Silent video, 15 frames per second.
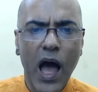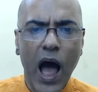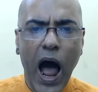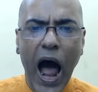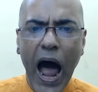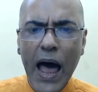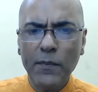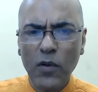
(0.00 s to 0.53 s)

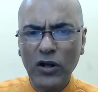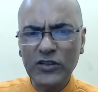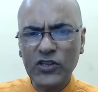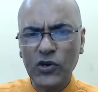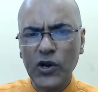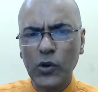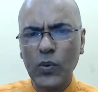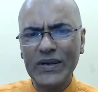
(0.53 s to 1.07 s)
I'm
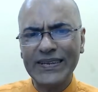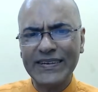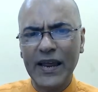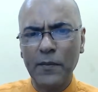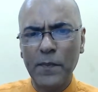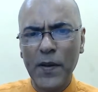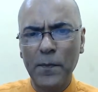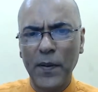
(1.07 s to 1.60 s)
also
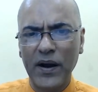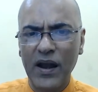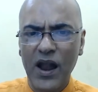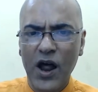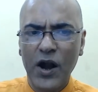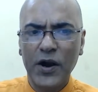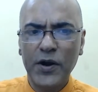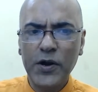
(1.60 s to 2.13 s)
requesting
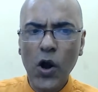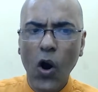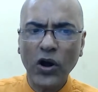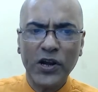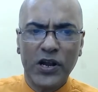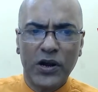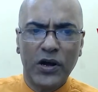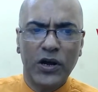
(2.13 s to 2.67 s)
people
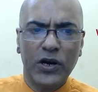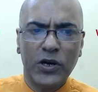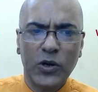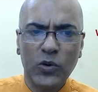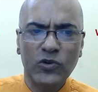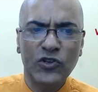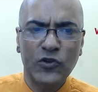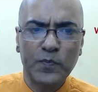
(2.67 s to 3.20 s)
not
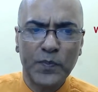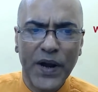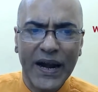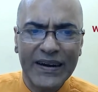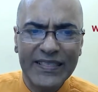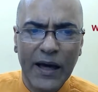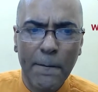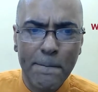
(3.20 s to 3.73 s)
to
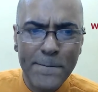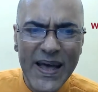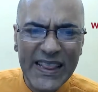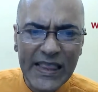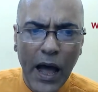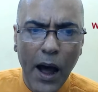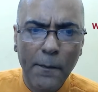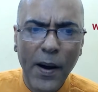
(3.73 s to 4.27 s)
spread the
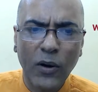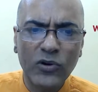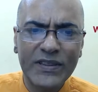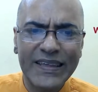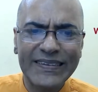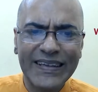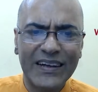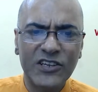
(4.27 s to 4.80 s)
myth about
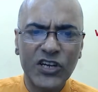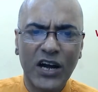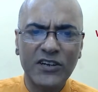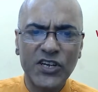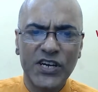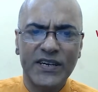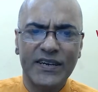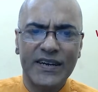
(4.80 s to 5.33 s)
this
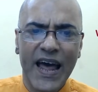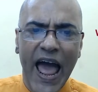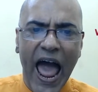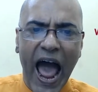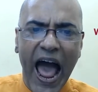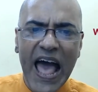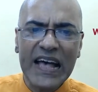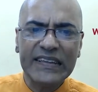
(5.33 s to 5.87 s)
conjunction,
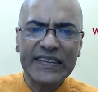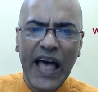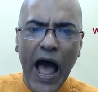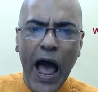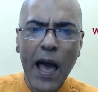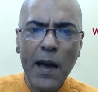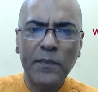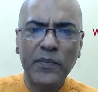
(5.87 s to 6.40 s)
as
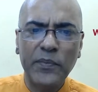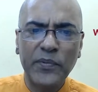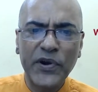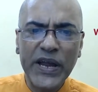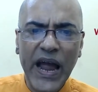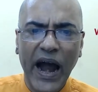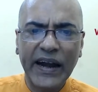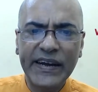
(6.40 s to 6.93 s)
I'm
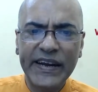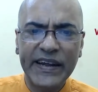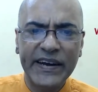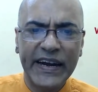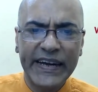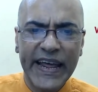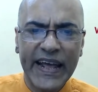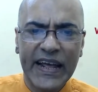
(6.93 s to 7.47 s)

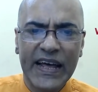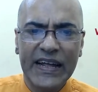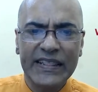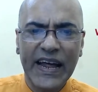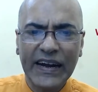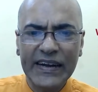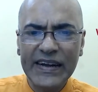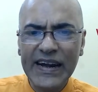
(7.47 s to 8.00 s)
reiterating
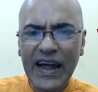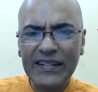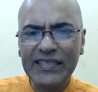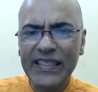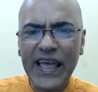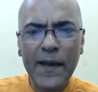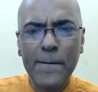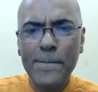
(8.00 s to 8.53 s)
that
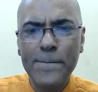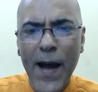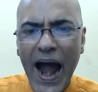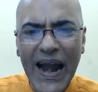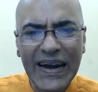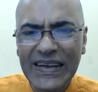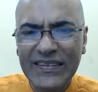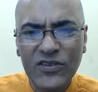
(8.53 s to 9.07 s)
nothing
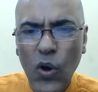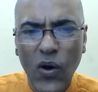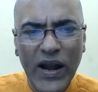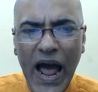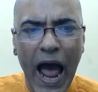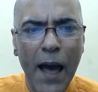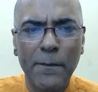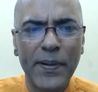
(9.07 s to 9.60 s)
bad is
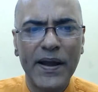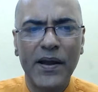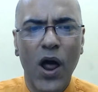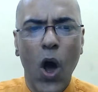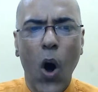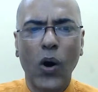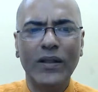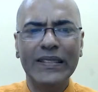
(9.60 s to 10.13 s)
gonna happen
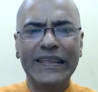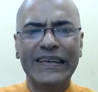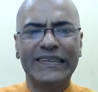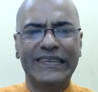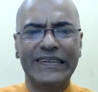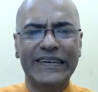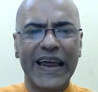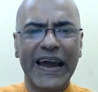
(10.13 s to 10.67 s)
on these
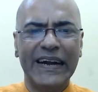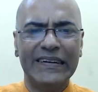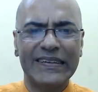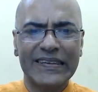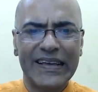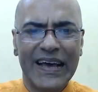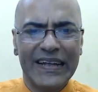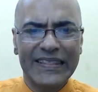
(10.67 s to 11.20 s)

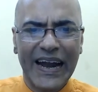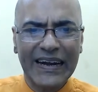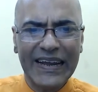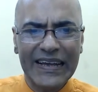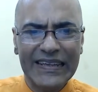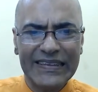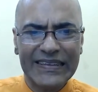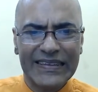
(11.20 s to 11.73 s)
dates. That
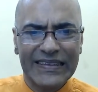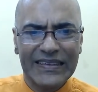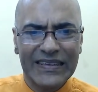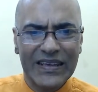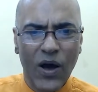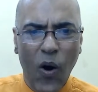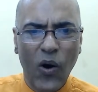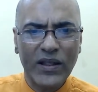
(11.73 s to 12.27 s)
is
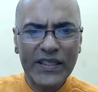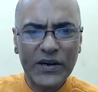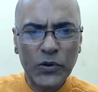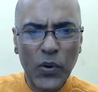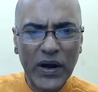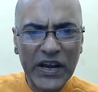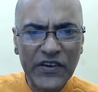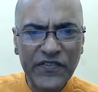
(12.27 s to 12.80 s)
on the
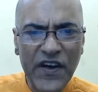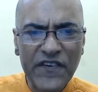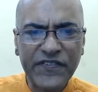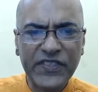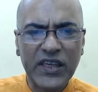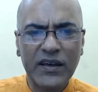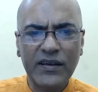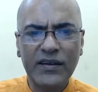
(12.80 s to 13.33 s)

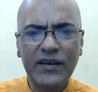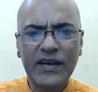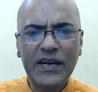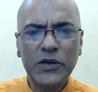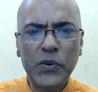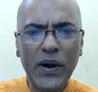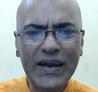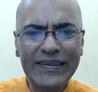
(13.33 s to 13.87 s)
25th,
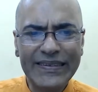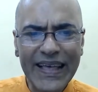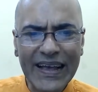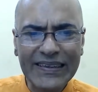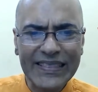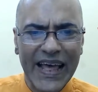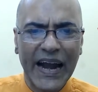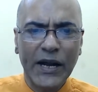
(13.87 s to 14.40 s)

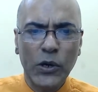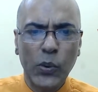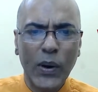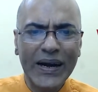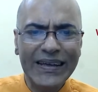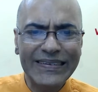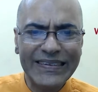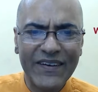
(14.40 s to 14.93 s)
26th and
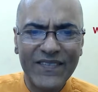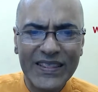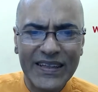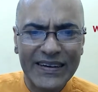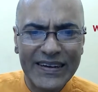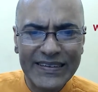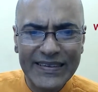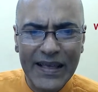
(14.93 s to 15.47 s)

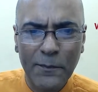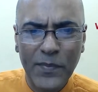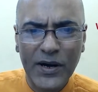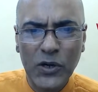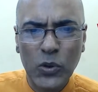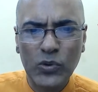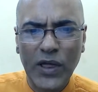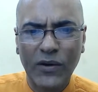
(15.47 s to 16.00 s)
27th
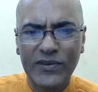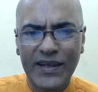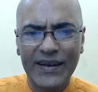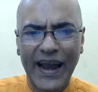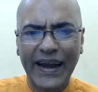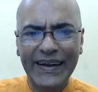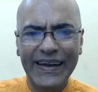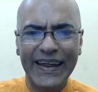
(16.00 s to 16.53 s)
December
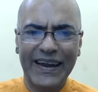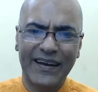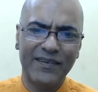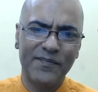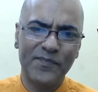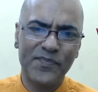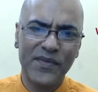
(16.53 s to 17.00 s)
2019.